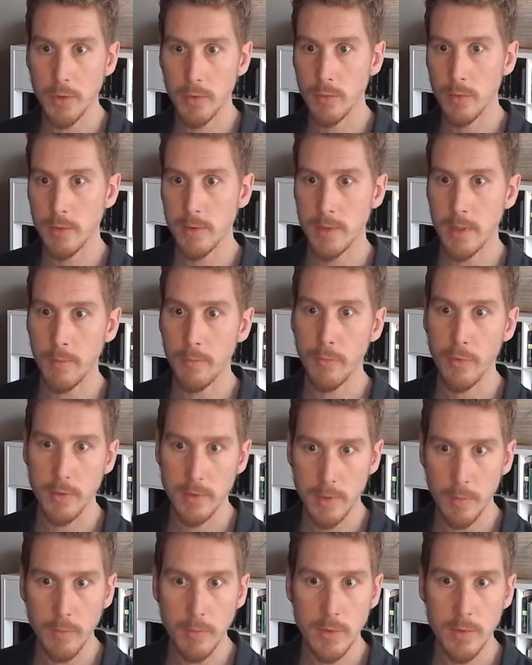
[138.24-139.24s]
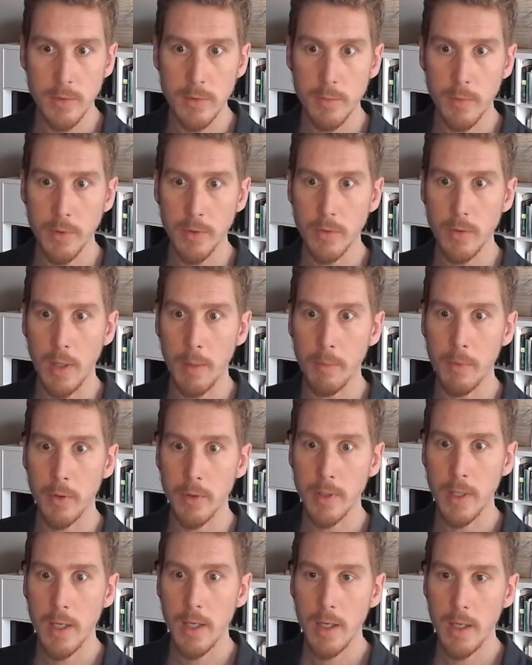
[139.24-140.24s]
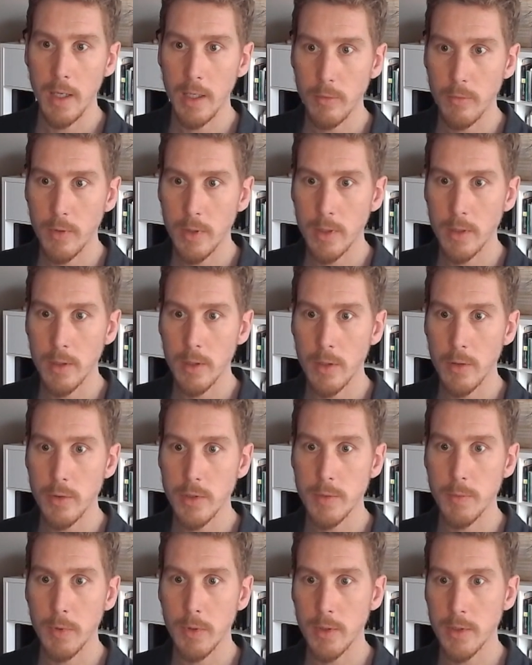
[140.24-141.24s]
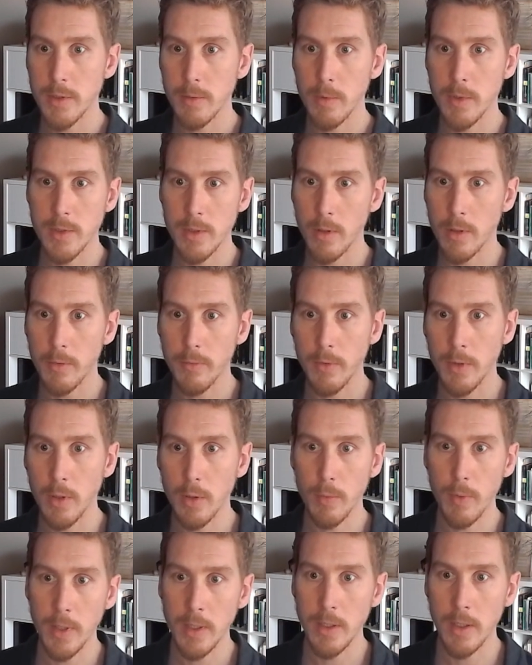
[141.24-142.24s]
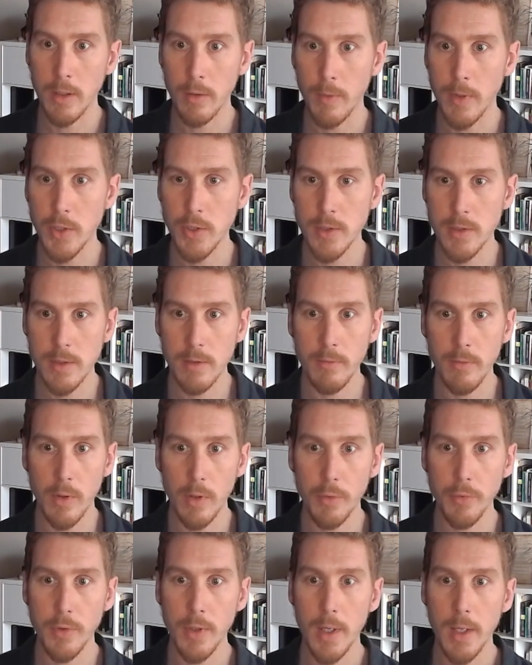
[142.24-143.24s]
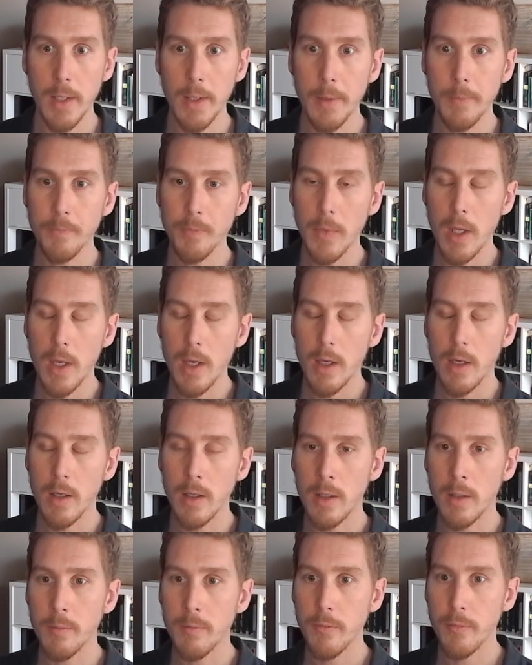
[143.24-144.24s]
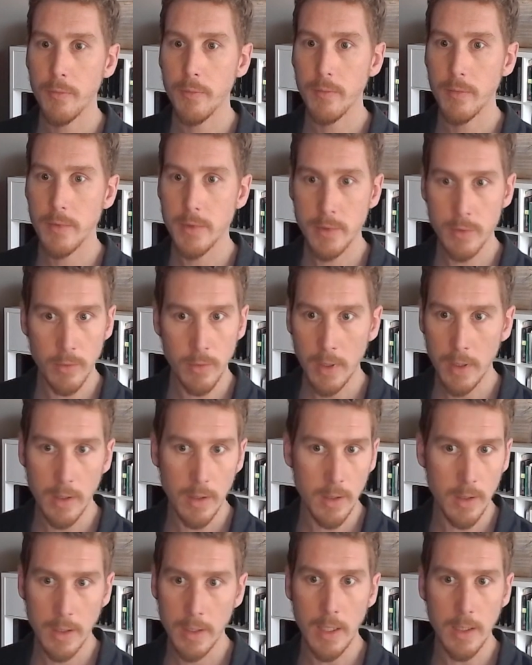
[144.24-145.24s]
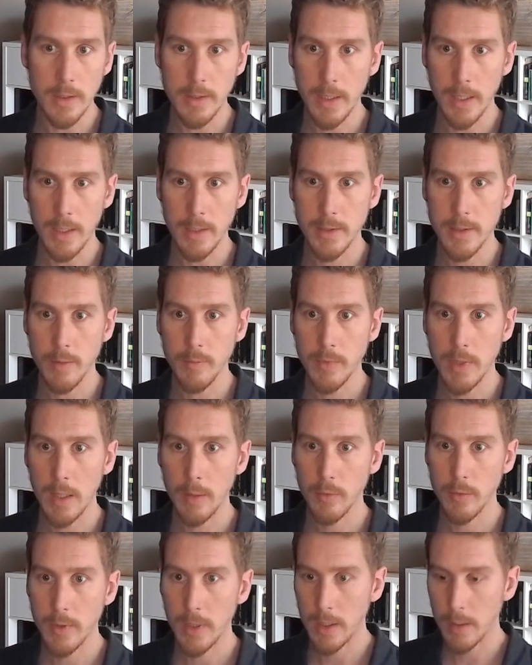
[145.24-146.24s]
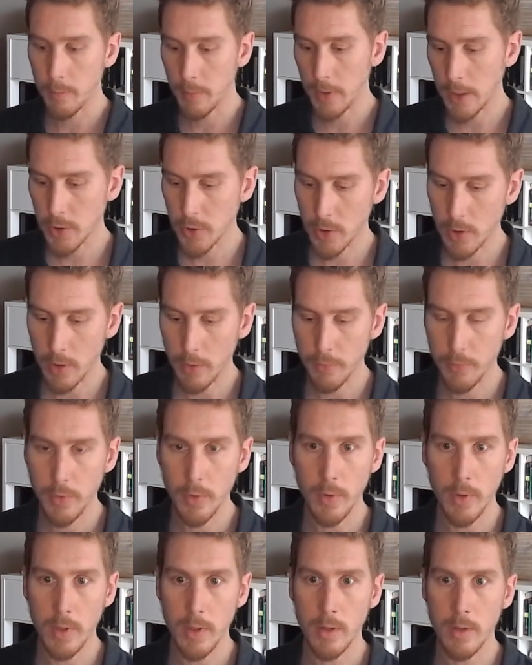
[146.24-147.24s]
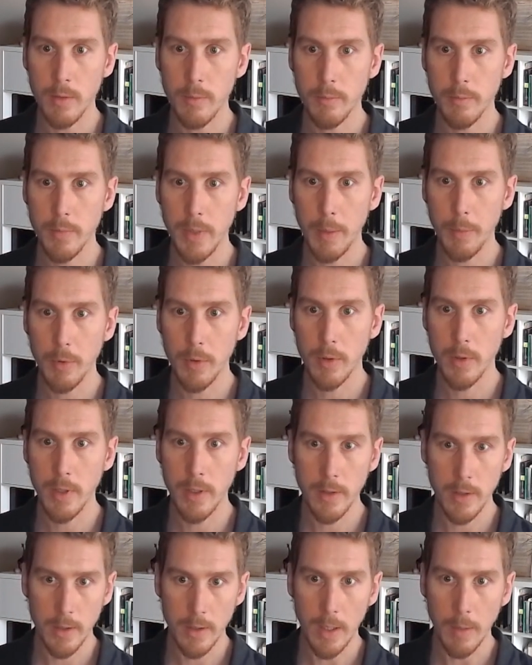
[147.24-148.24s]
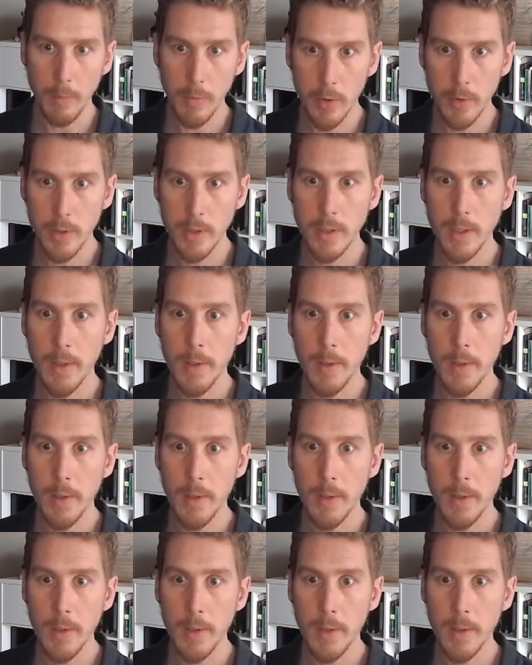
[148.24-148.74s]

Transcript: some students wanted to upload handwritten notes because there was a lot of equations involved. So it can take some time to take a picture of your paper and then upload it.